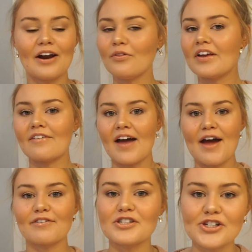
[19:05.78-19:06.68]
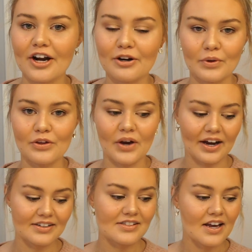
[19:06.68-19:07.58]
don't think I've ever shared it with you
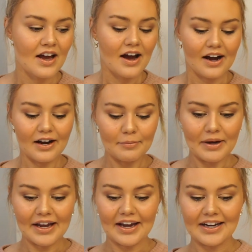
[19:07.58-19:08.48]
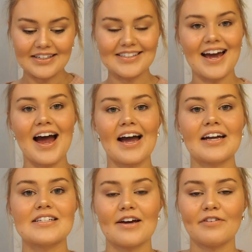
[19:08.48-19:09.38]
guys. And
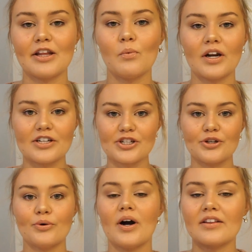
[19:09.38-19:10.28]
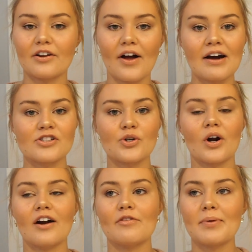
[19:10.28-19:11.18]
I definitely want to do a little house tour
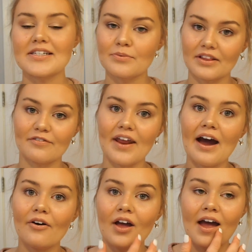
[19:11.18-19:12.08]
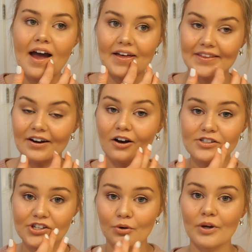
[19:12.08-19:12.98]
of the place we live now. And then
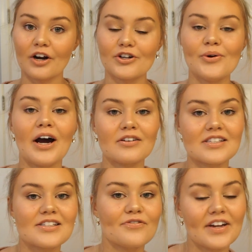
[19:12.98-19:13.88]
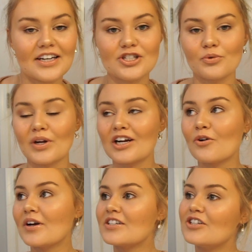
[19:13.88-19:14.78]
also, when our new house is finished, we are
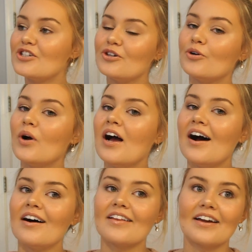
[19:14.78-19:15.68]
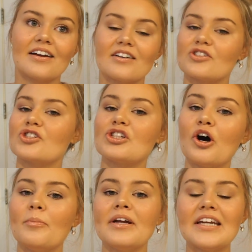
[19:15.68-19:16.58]
going to do like
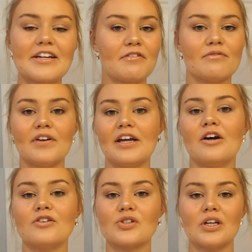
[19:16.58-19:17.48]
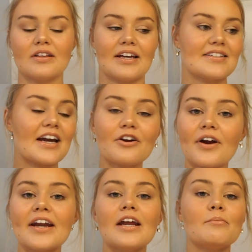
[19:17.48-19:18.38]
so many different videos, like
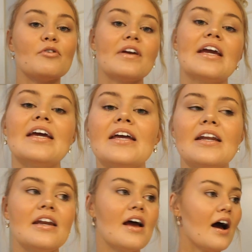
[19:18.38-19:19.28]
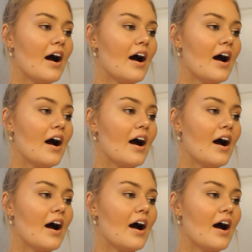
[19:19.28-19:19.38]
decorating, moving in,